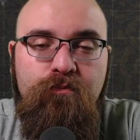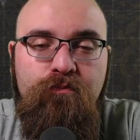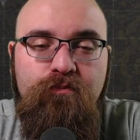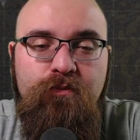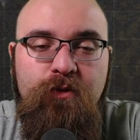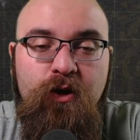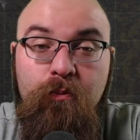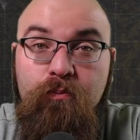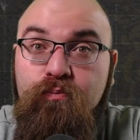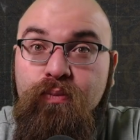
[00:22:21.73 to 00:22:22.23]

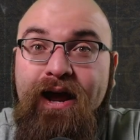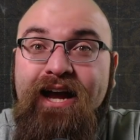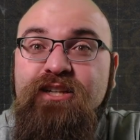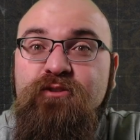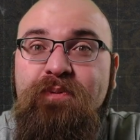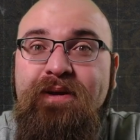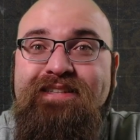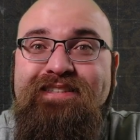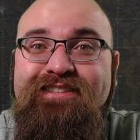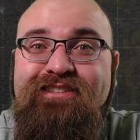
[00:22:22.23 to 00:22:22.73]
you know,
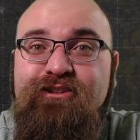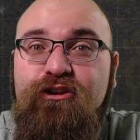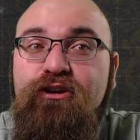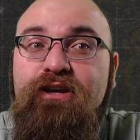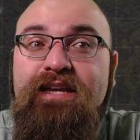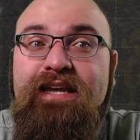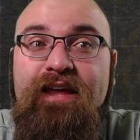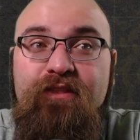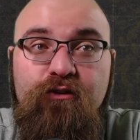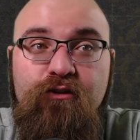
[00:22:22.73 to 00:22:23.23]
PrizePicks is
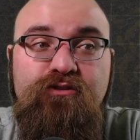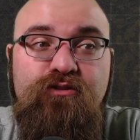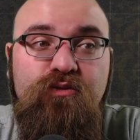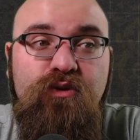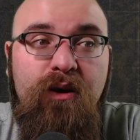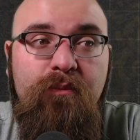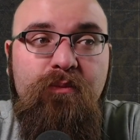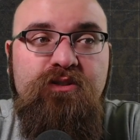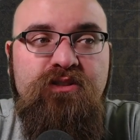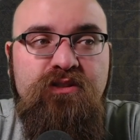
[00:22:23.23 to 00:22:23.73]
looking at those two
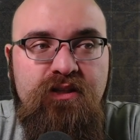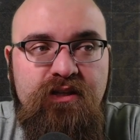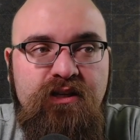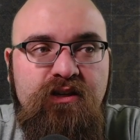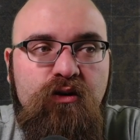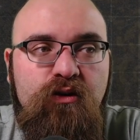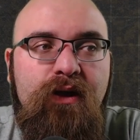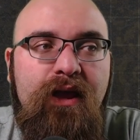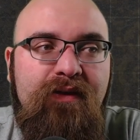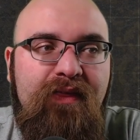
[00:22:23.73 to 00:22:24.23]
numbers and
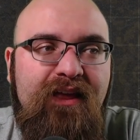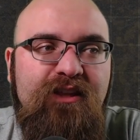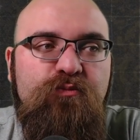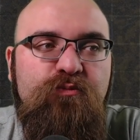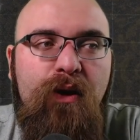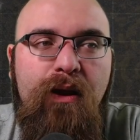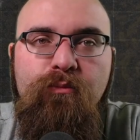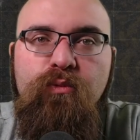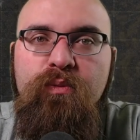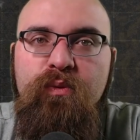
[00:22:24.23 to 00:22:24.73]
thinking, okay, that's
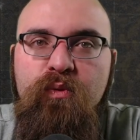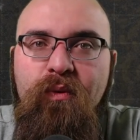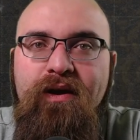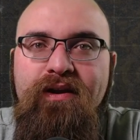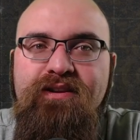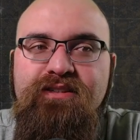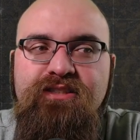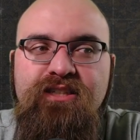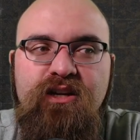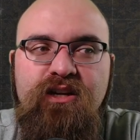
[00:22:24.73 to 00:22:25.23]
probably where
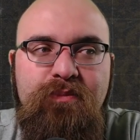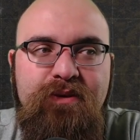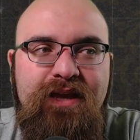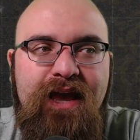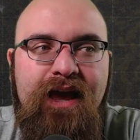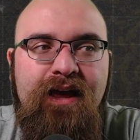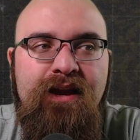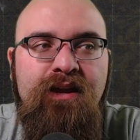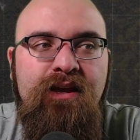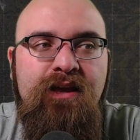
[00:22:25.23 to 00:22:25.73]
he's going to be
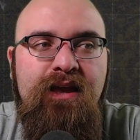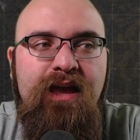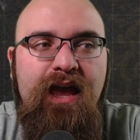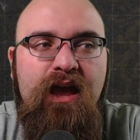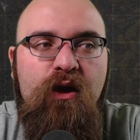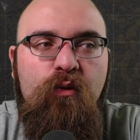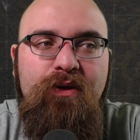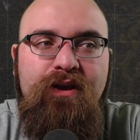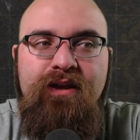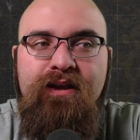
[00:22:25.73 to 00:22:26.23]
at.
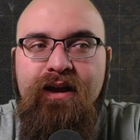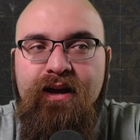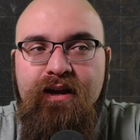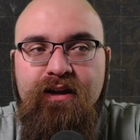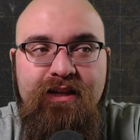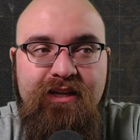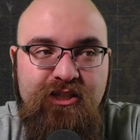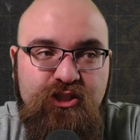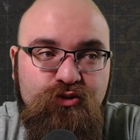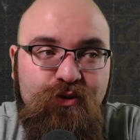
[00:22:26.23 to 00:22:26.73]
And we can kind
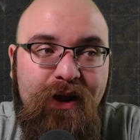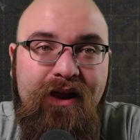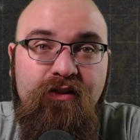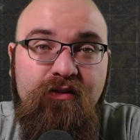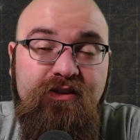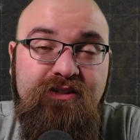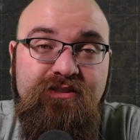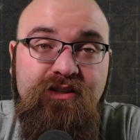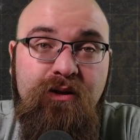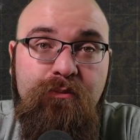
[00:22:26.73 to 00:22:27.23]
of like straddle
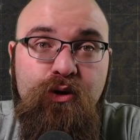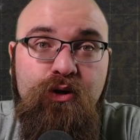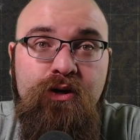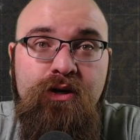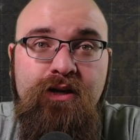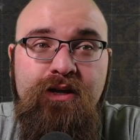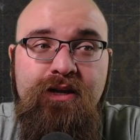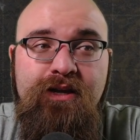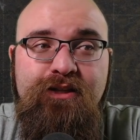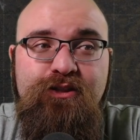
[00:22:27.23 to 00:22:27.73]
this number
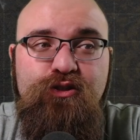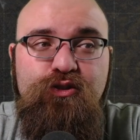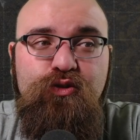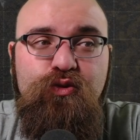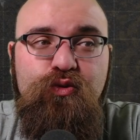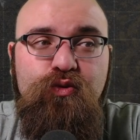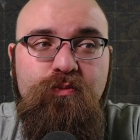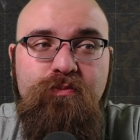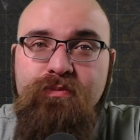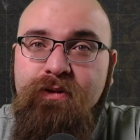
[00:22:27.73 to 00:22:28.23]

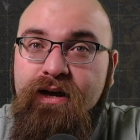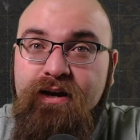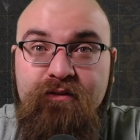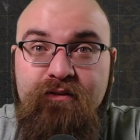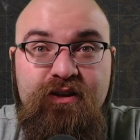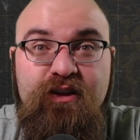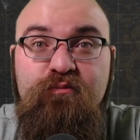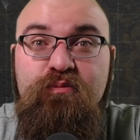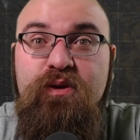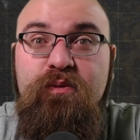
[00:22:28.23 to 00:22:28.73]
to kind
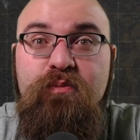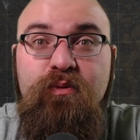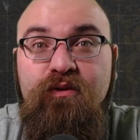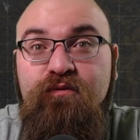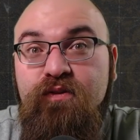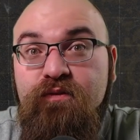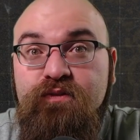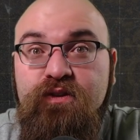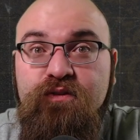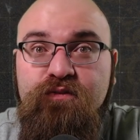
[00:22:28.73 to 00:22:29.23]
of give people a
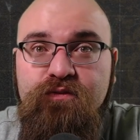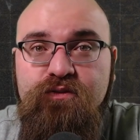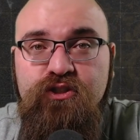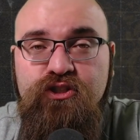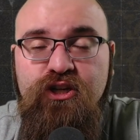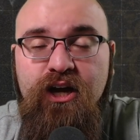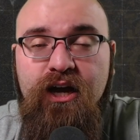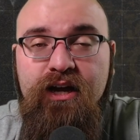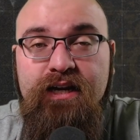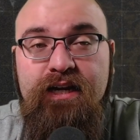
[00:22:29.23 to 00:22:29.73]
50-50
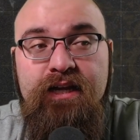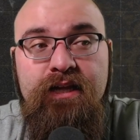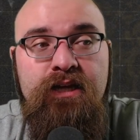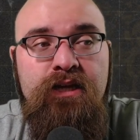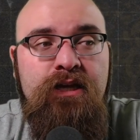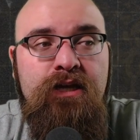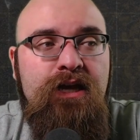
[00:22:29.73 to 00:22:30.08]
shot at it.